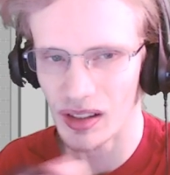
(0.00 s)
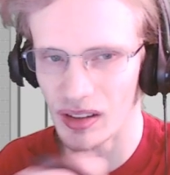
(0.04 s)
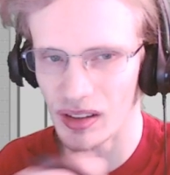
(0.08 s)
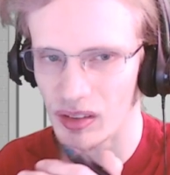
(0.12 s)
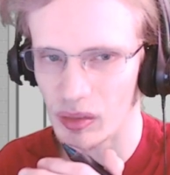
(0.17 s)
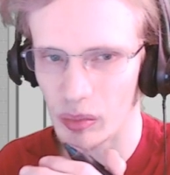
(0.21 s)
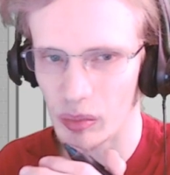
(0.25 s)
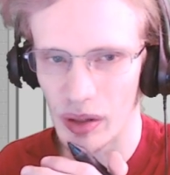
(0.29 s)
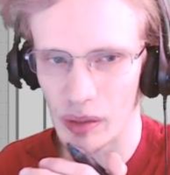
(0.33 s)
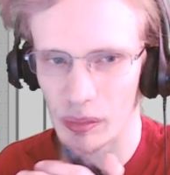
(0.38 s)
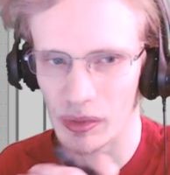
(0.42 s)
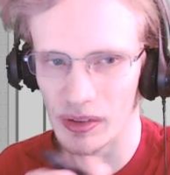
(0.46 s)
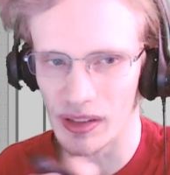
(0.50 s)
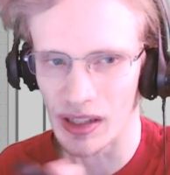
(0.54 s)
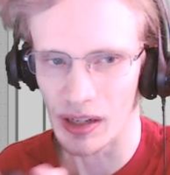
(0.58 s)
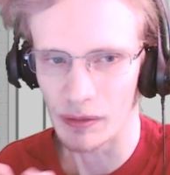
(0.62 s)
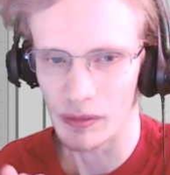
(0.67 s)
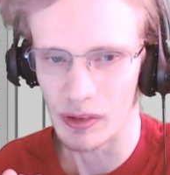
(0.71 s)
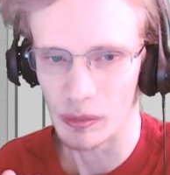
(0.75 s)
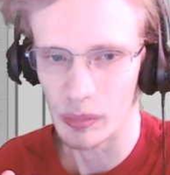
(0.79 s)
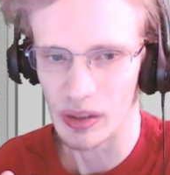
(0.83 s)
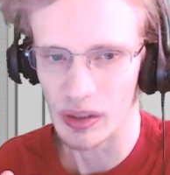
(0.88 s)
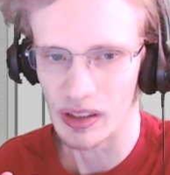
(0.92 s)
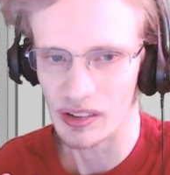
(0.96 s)
To be able to have
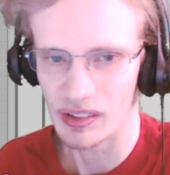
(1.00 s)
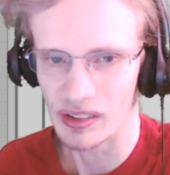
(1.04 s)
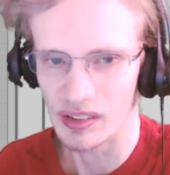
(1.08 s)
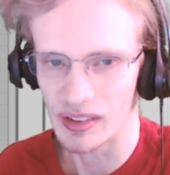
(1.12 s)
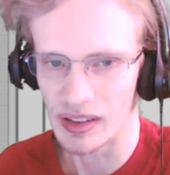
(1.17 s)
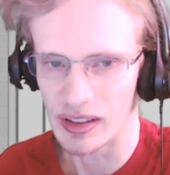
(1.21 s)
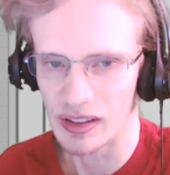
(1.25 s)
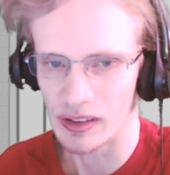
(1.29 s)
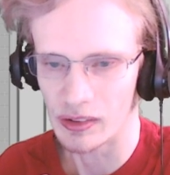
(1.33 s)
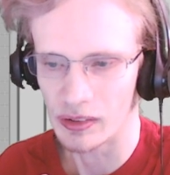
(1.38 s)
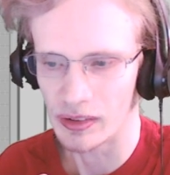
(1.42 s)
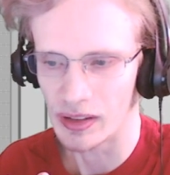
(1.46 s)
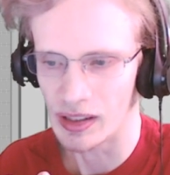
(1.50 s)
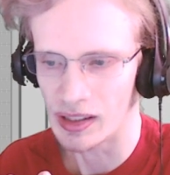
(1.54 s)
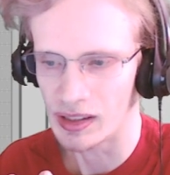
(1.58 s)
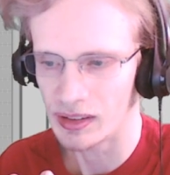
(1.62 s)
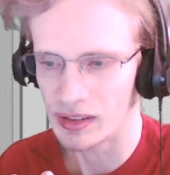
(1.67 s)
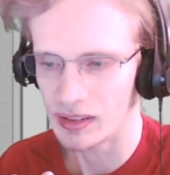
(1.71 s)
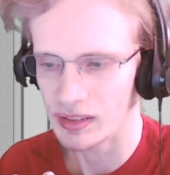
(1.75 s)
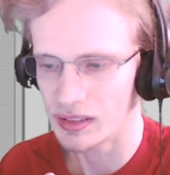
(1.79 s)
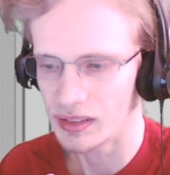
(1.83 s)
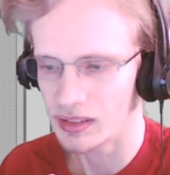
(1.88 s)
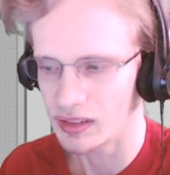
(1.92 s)
it be seen or not.